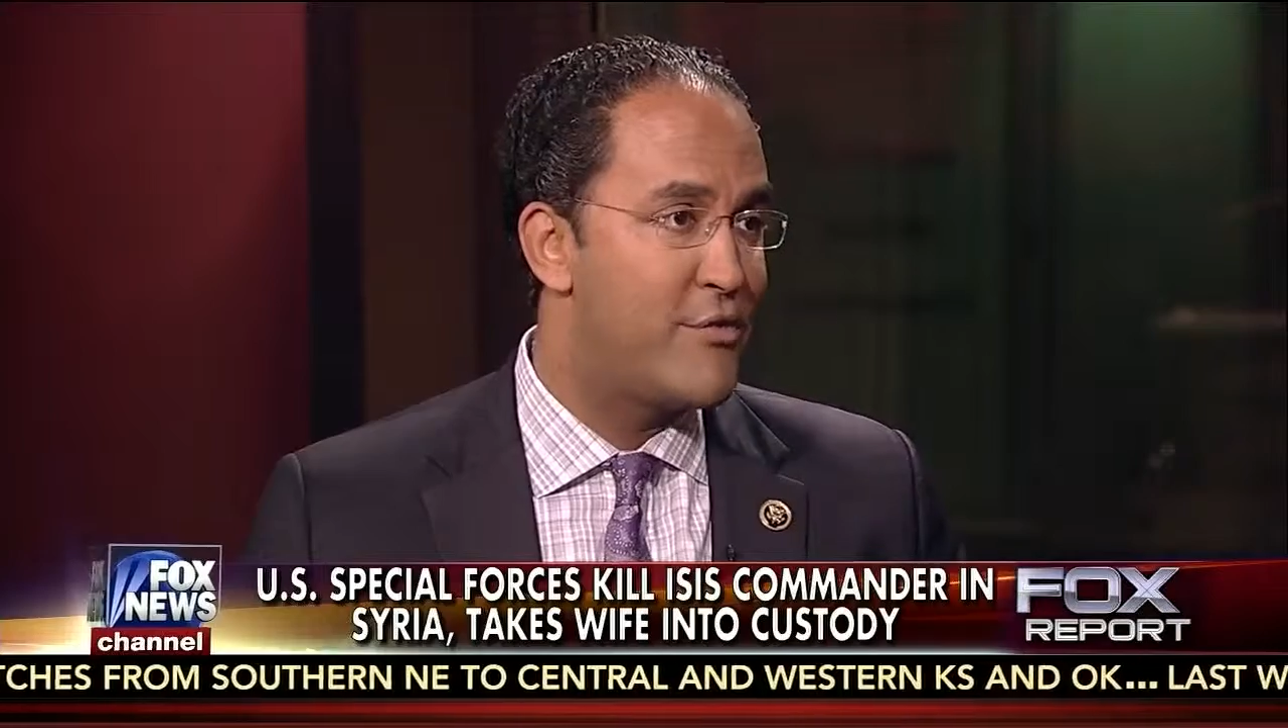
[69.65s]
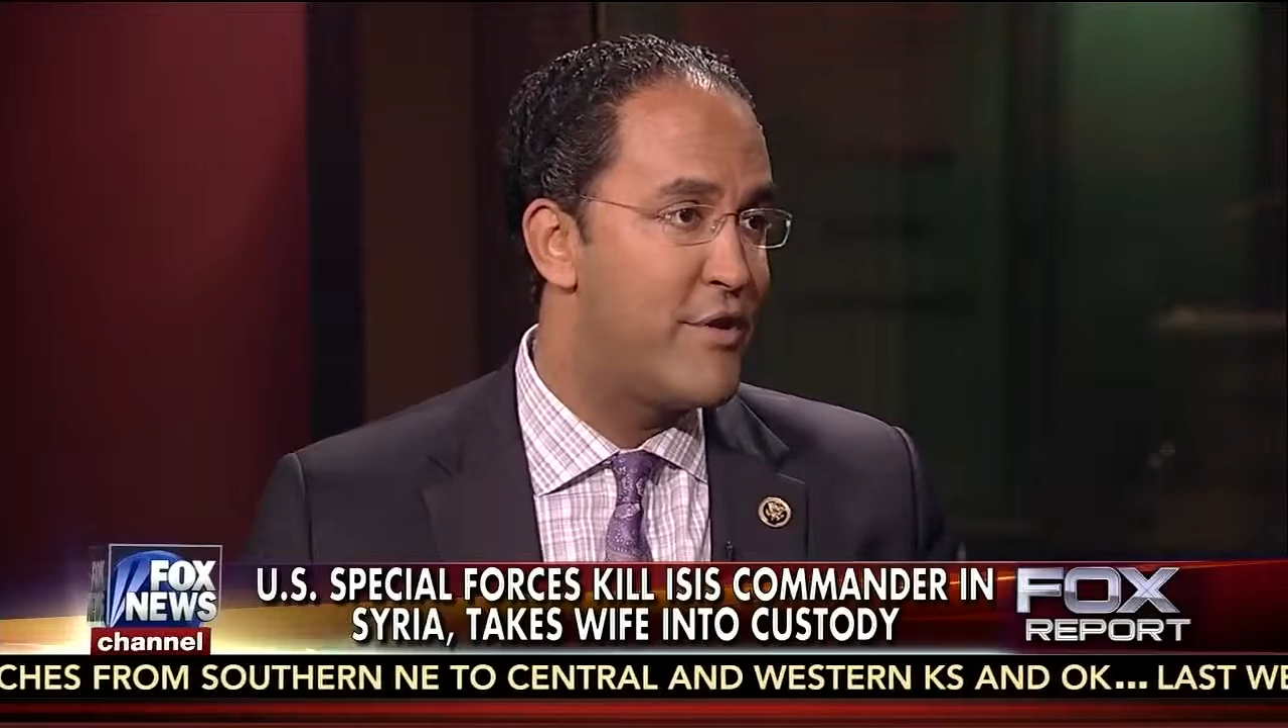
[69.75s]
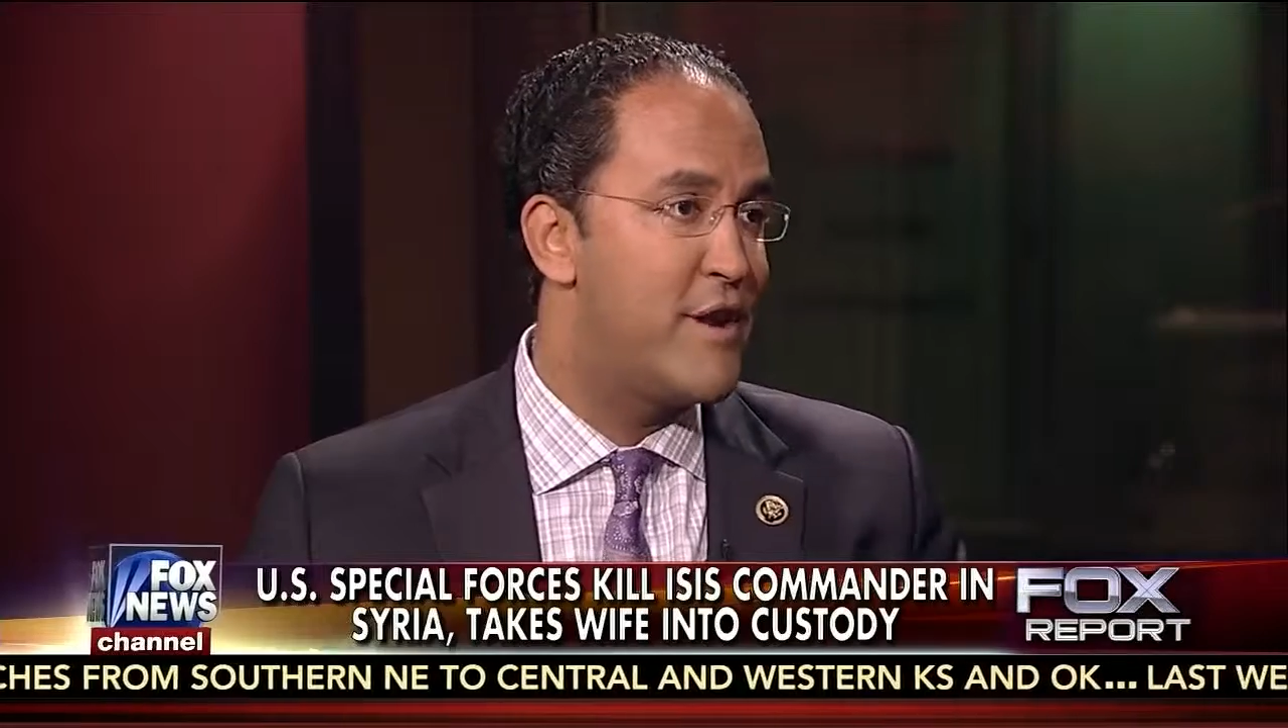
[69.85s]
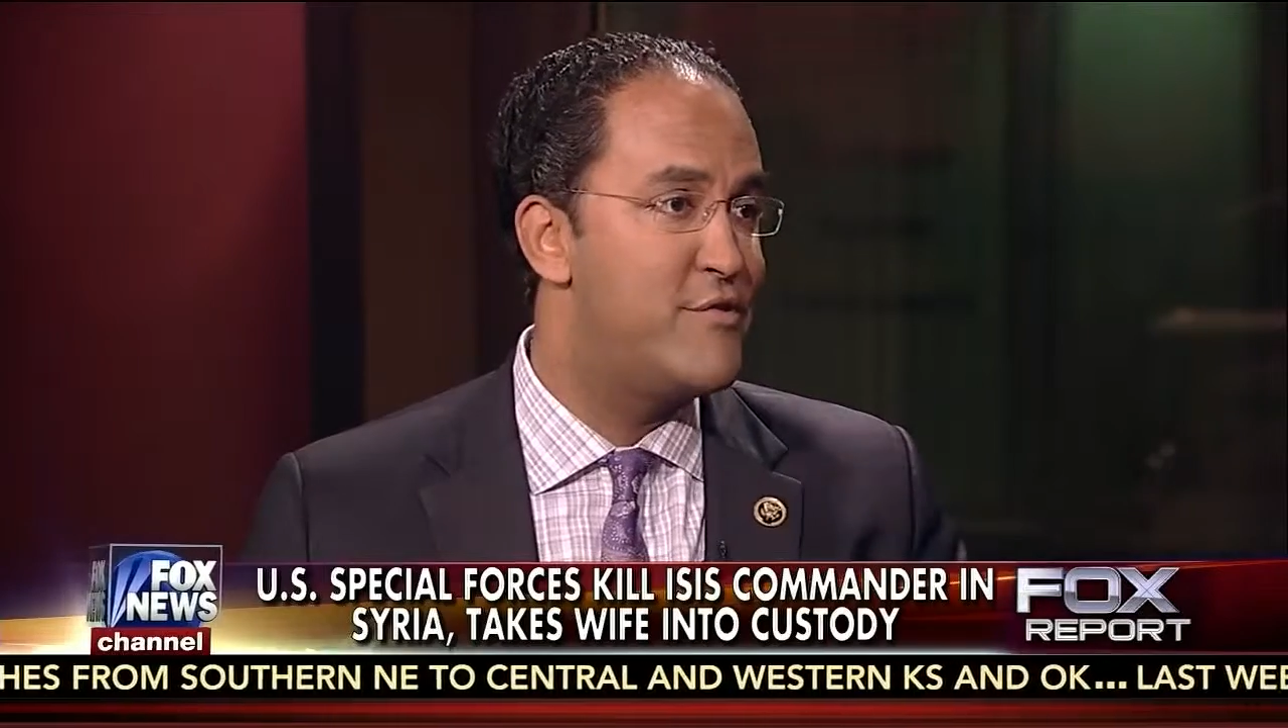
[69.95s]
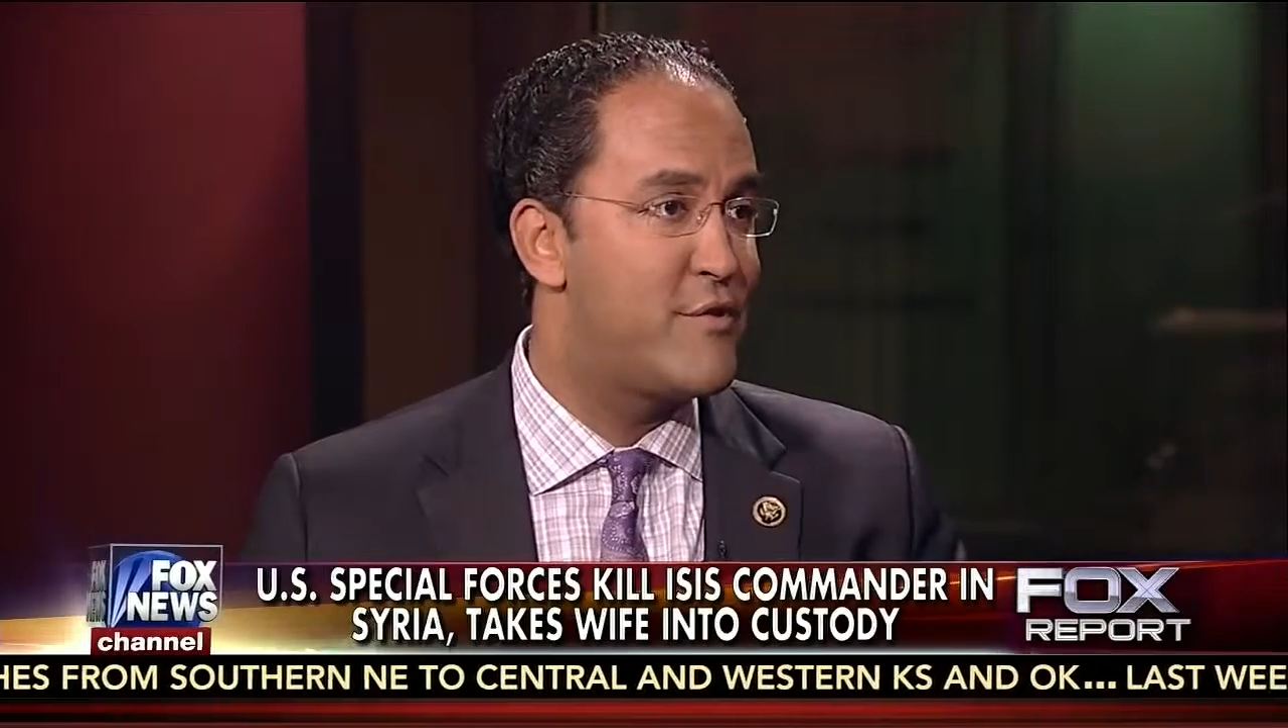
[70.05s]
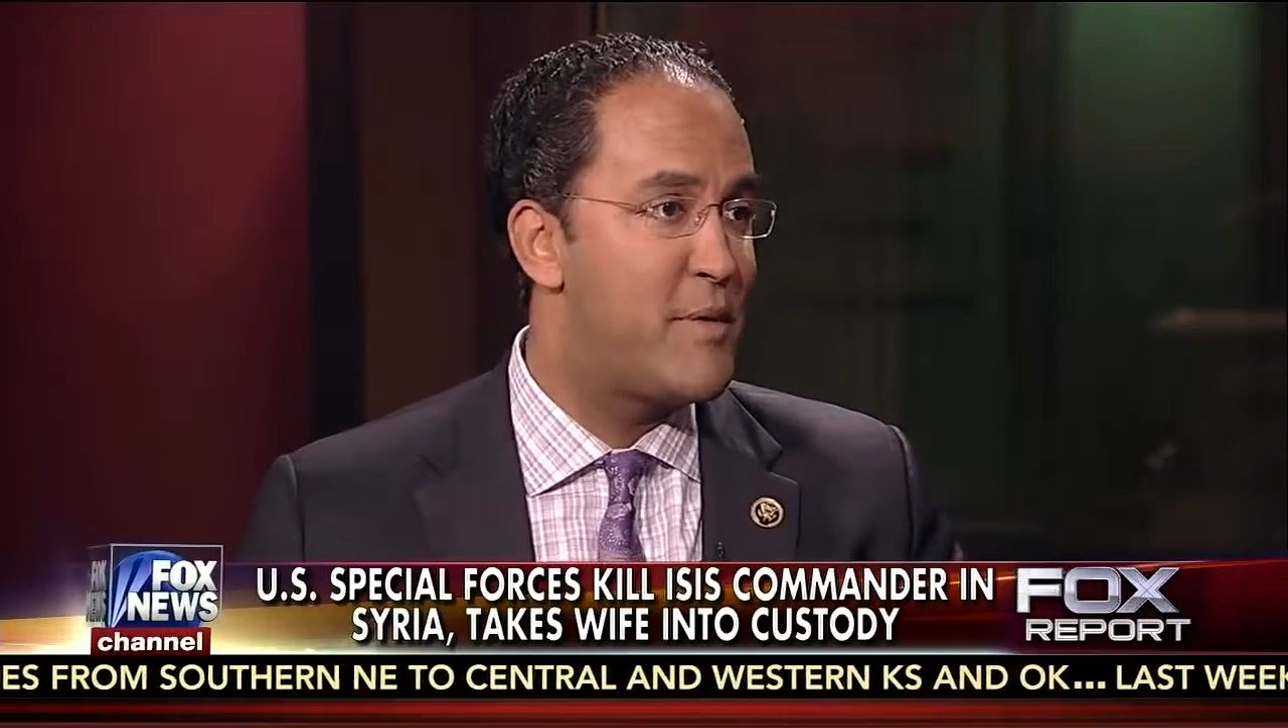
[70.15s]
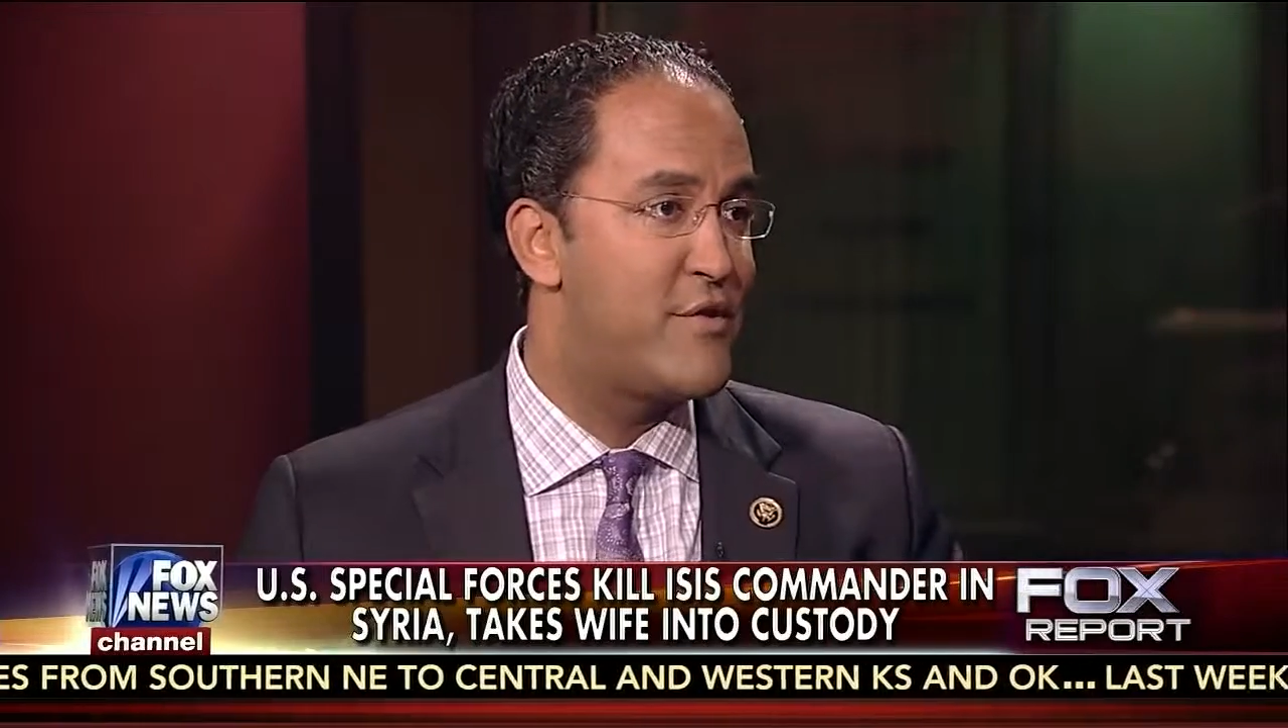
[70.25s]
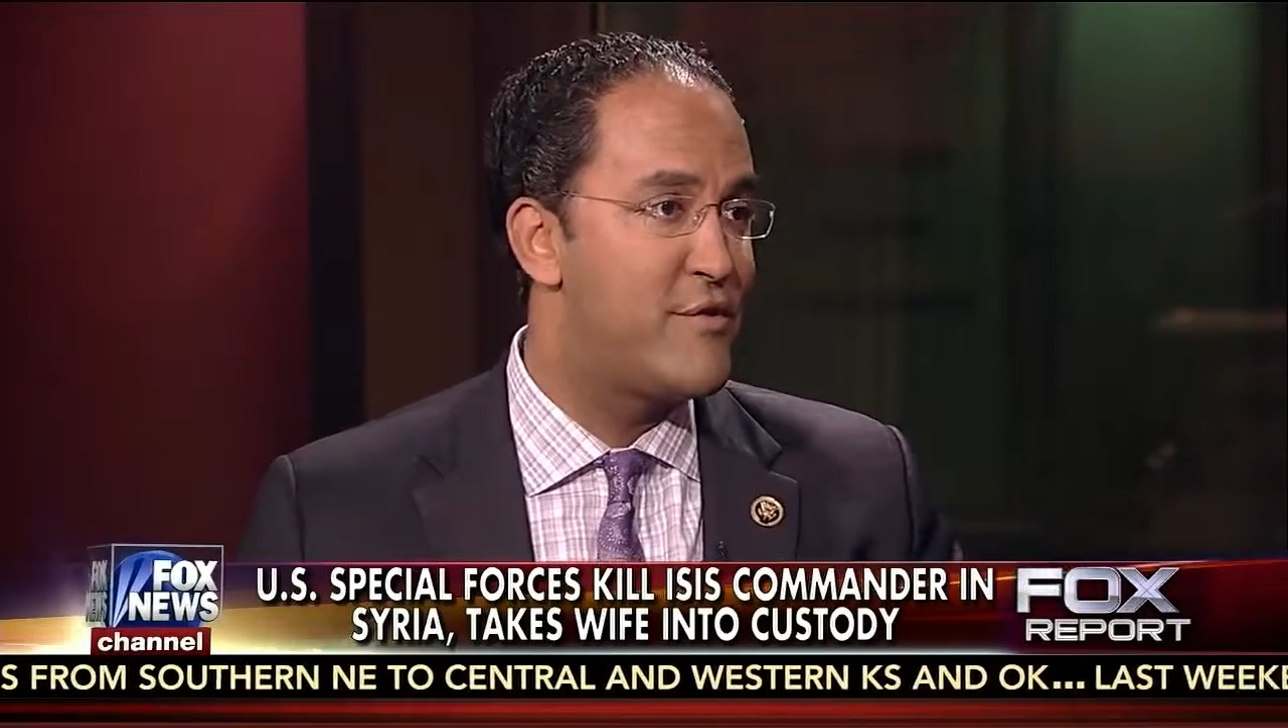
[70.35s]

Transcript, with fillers: 300 special